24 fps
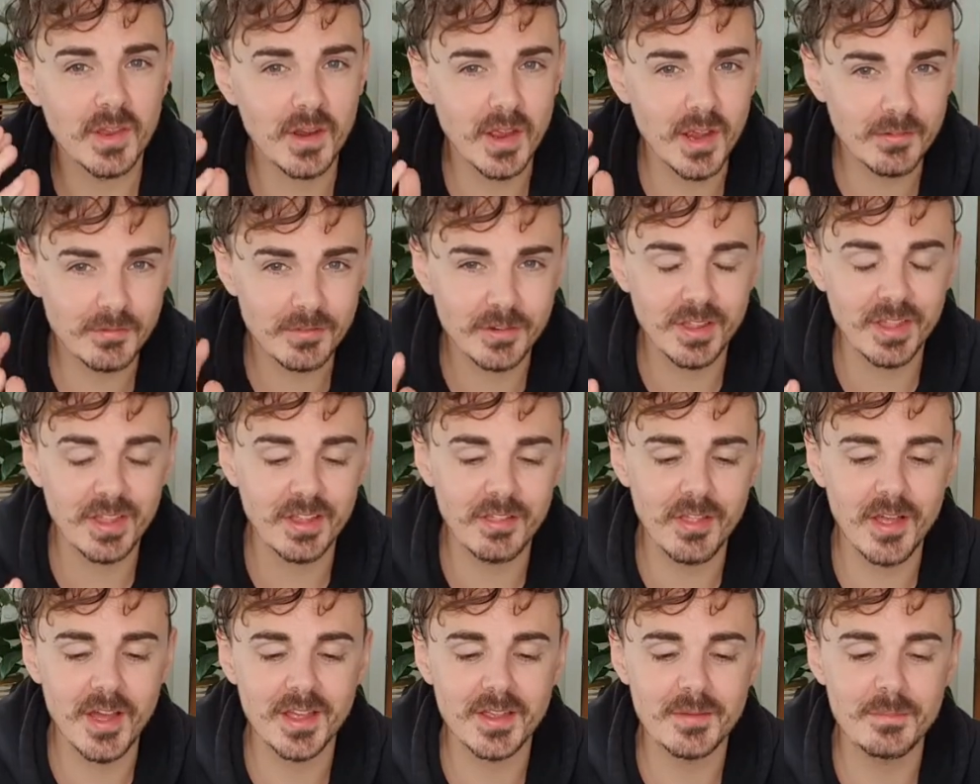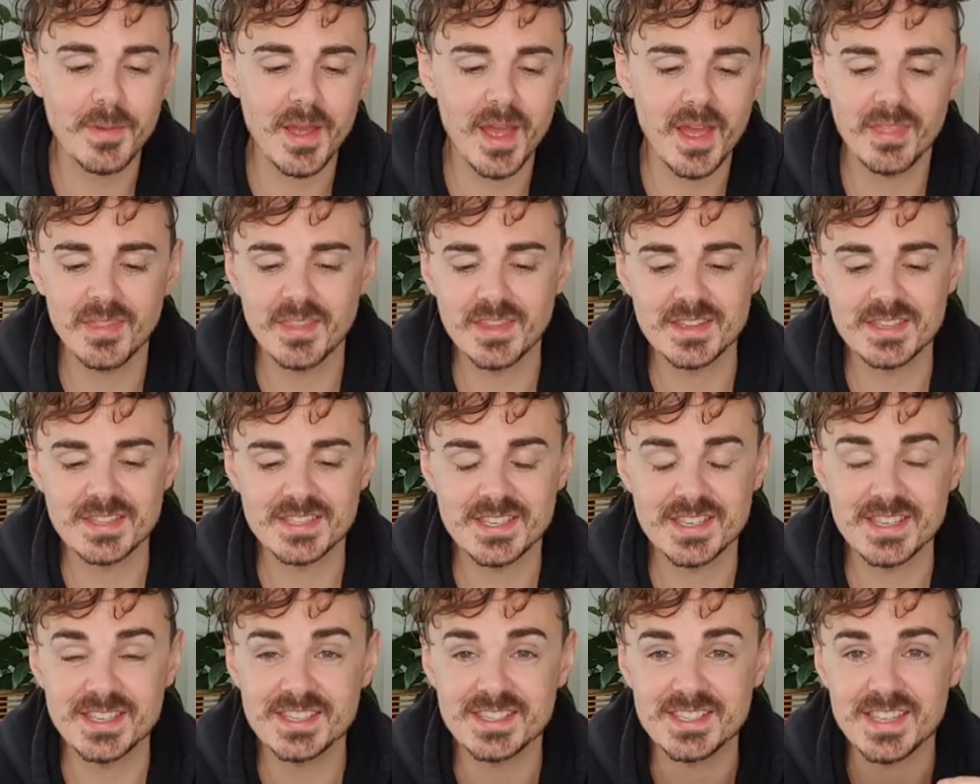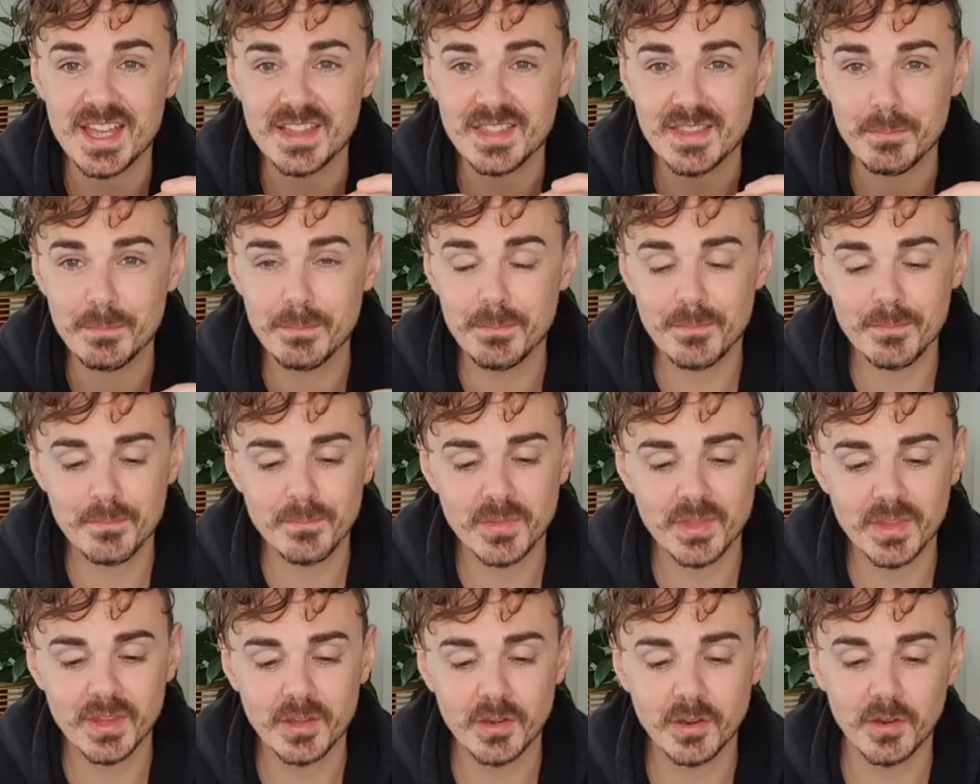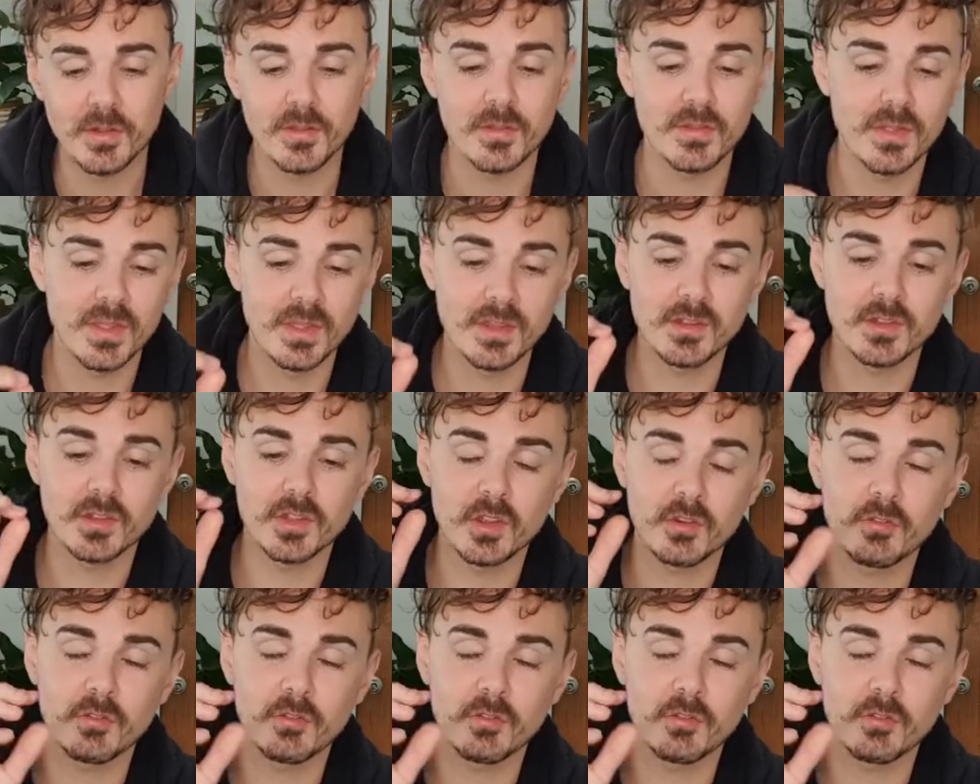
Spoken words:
I really like about this is that the